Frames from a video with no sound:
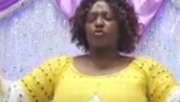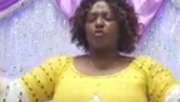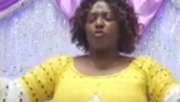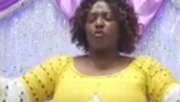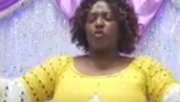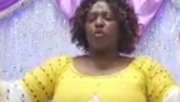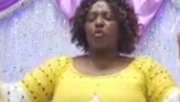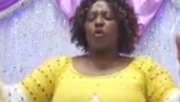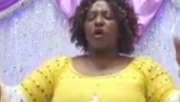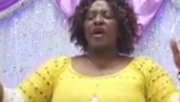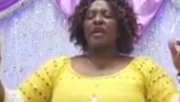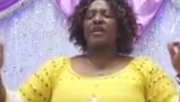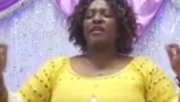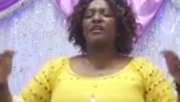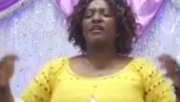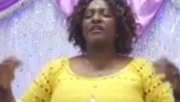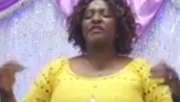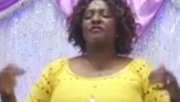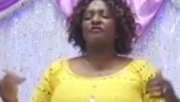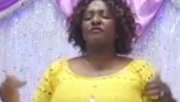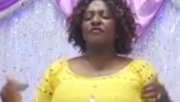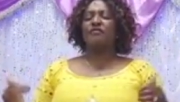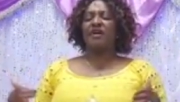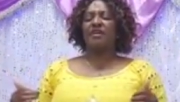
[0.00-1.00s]
to go and
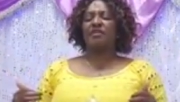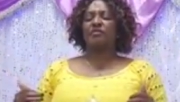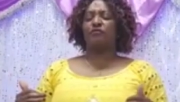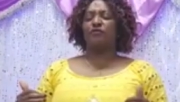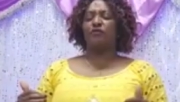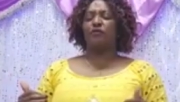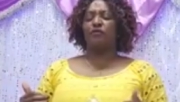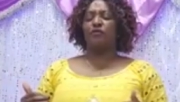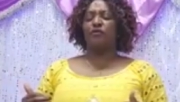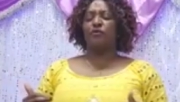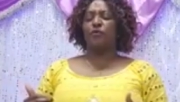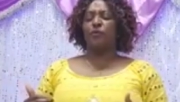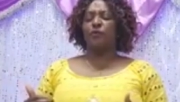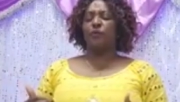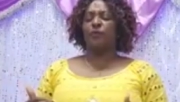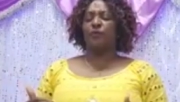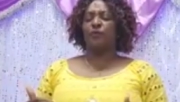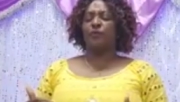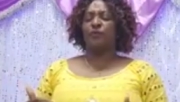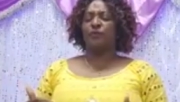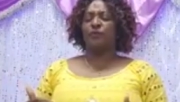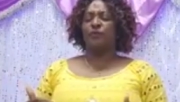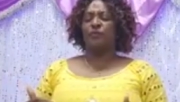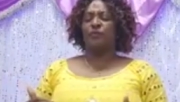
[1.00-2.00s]
live right for you.
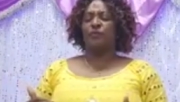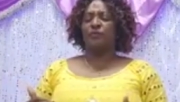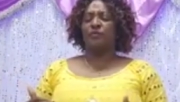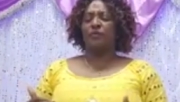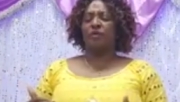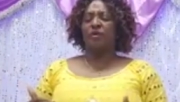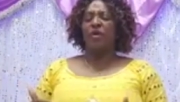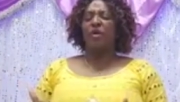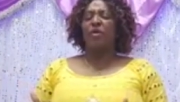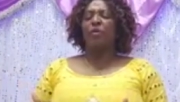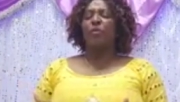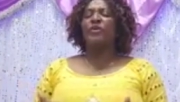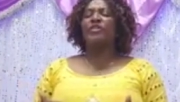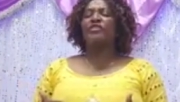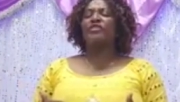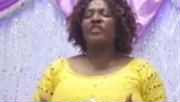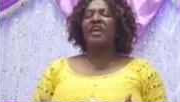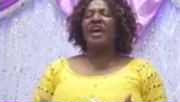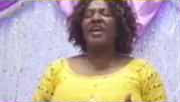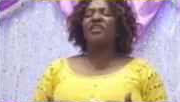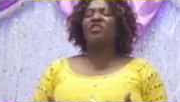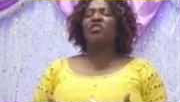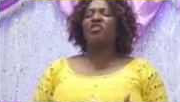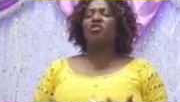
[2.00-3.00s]
Yes, Lord. We
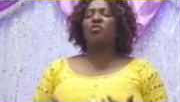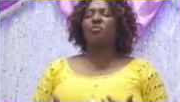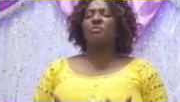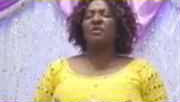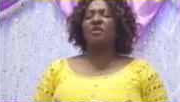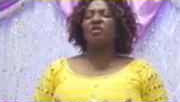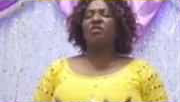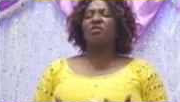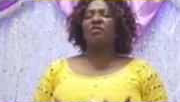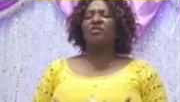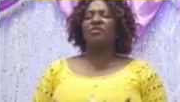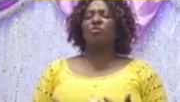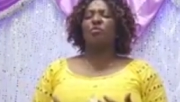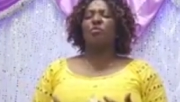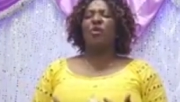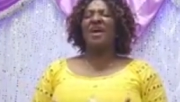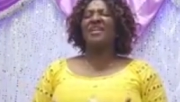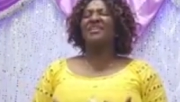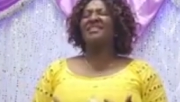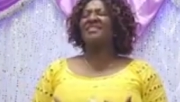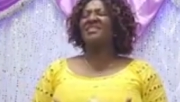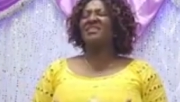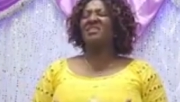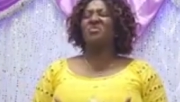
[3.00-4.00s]
thank you because
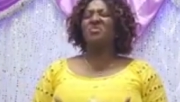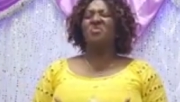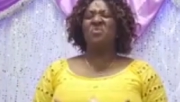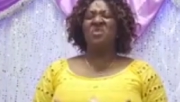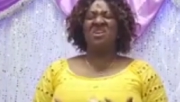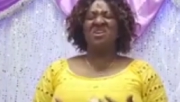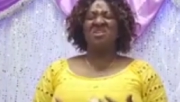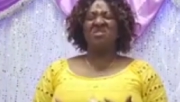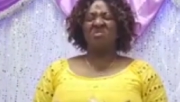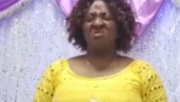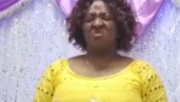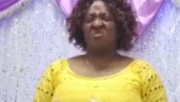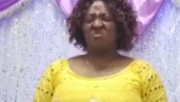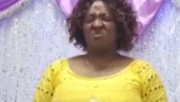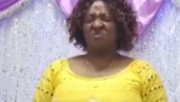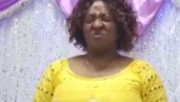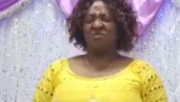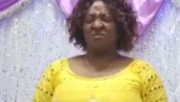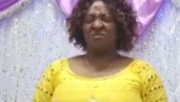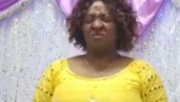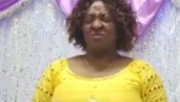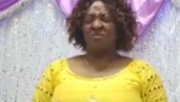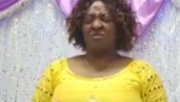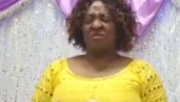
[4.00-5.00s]
one thing we know
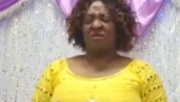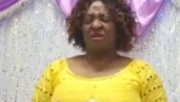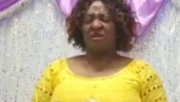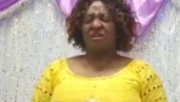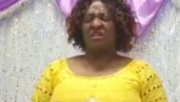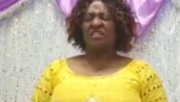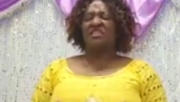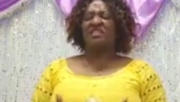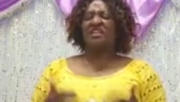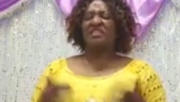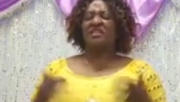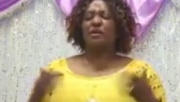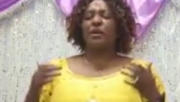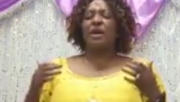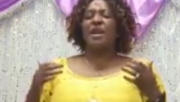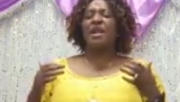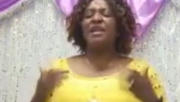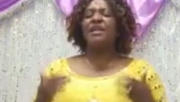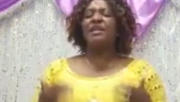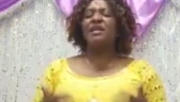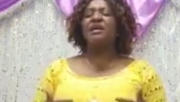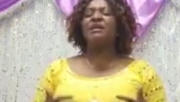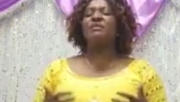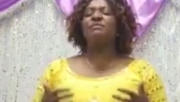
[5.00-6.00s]
is that our
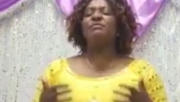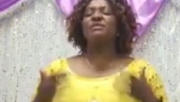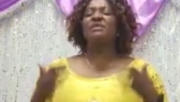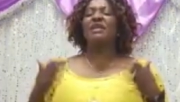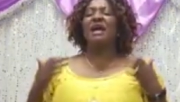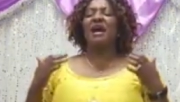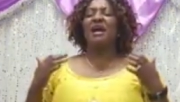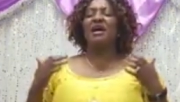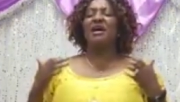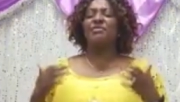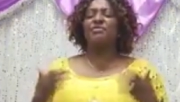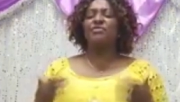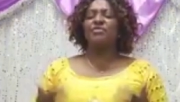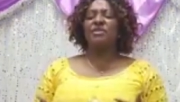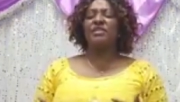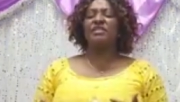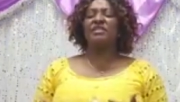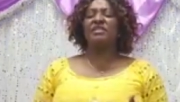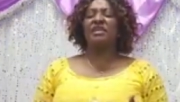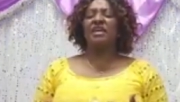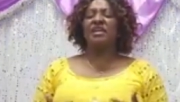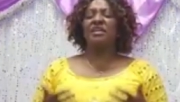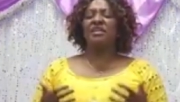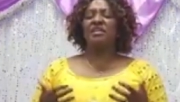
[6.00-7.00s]
names are
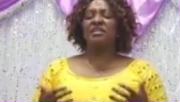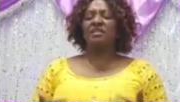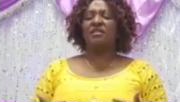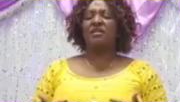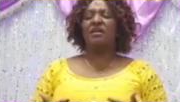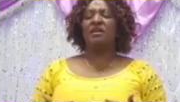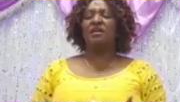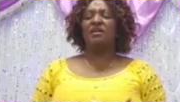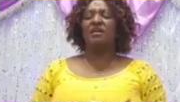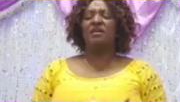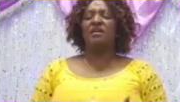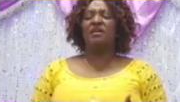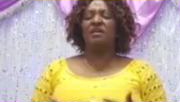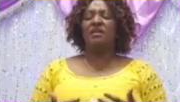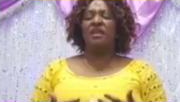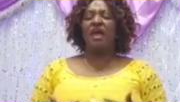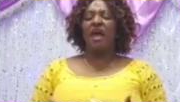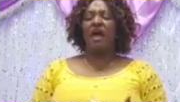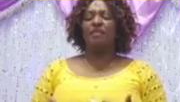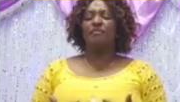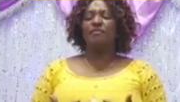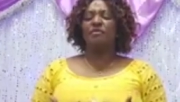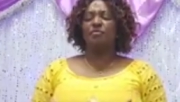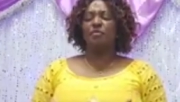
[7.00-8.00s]
written in the
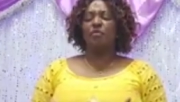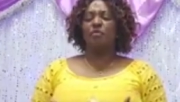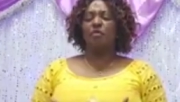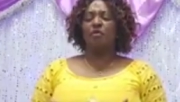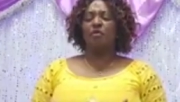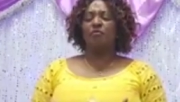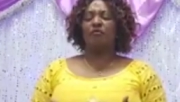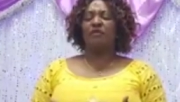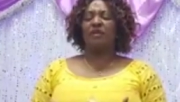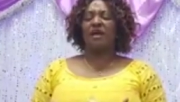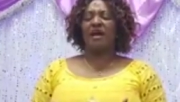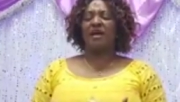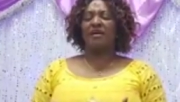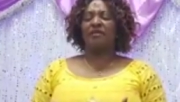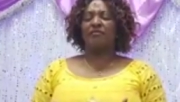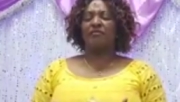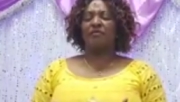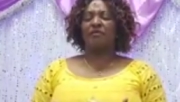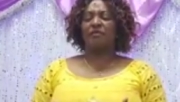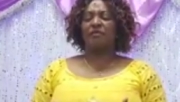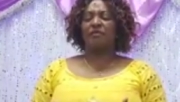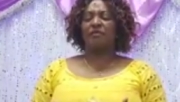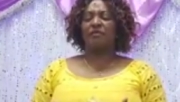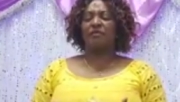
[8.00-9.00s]
Lamb's Book of
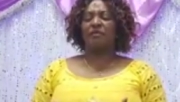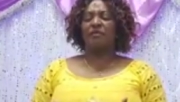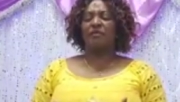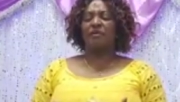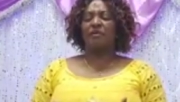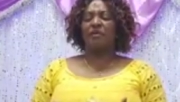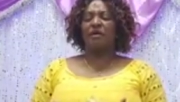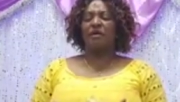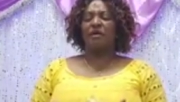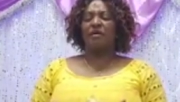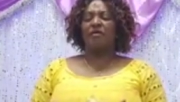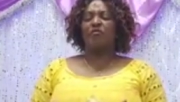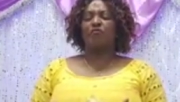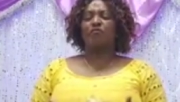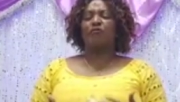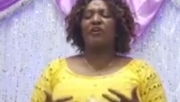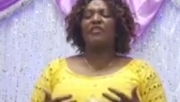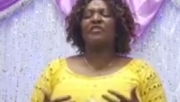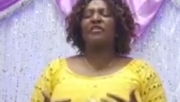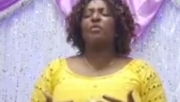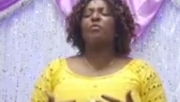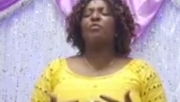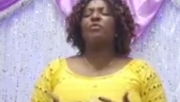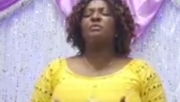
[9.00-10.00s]
Life.
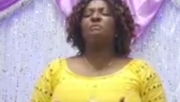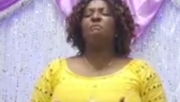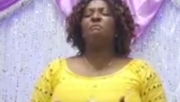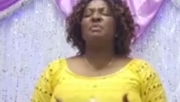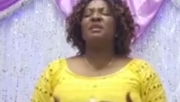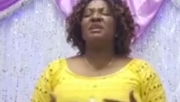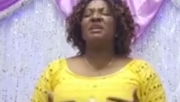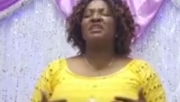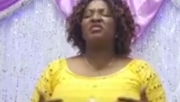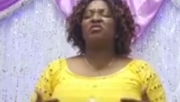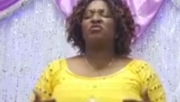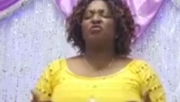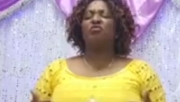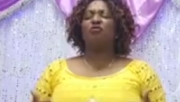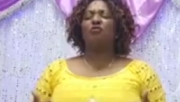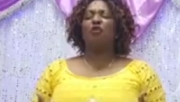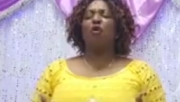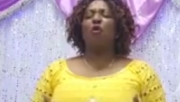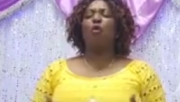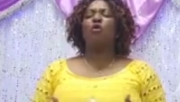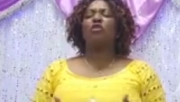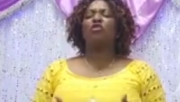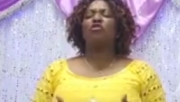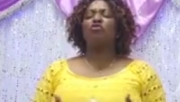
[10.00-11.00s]
Father, we bless you
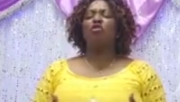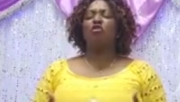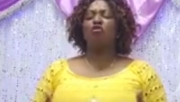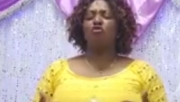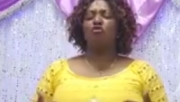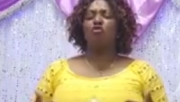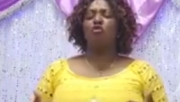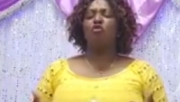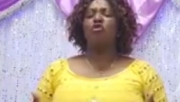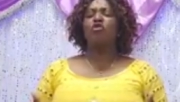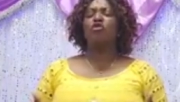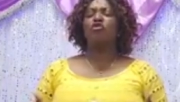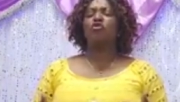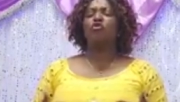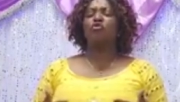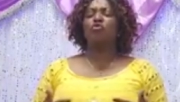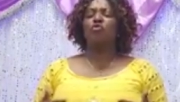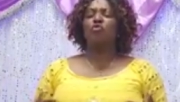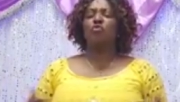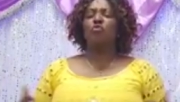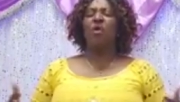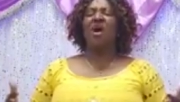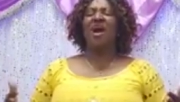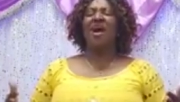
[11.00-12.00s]
for what you're going to
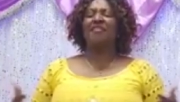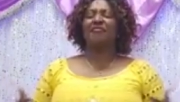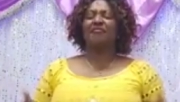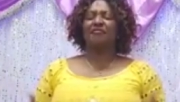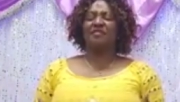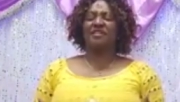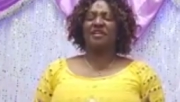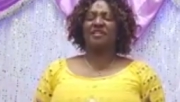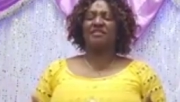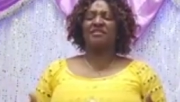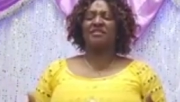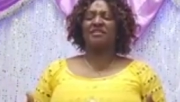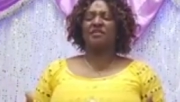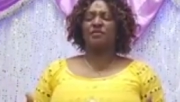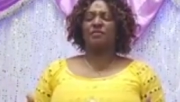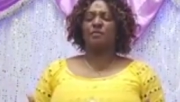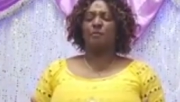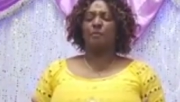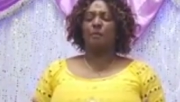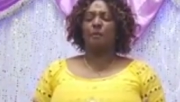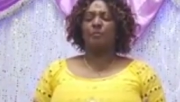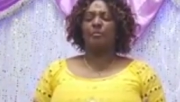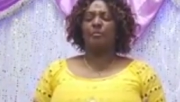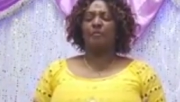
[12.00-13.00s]
do after this.
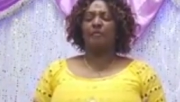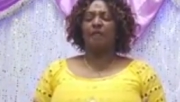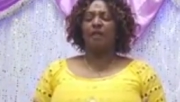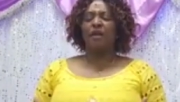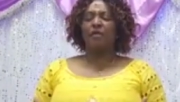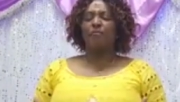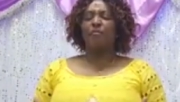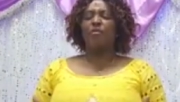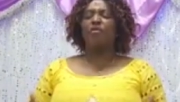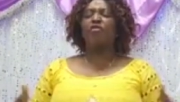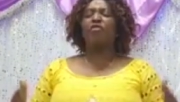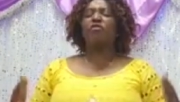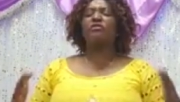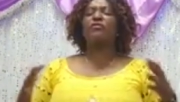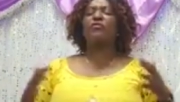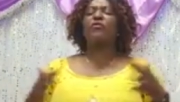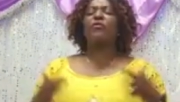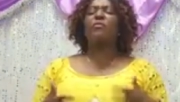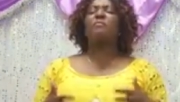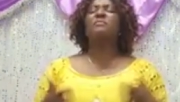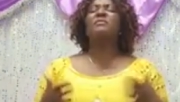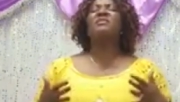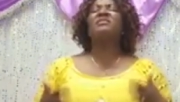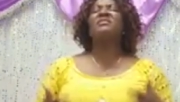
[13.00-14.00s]
Because
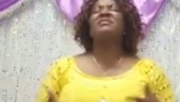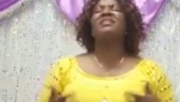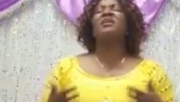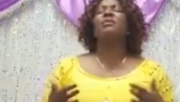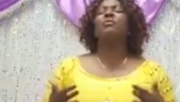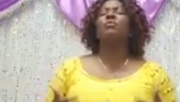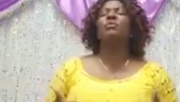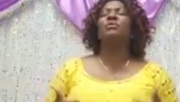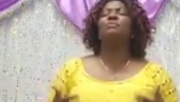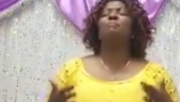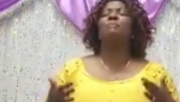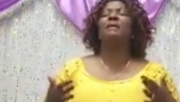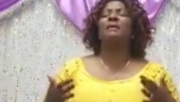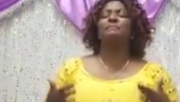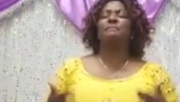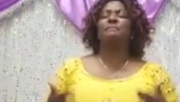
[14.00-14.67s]
from here we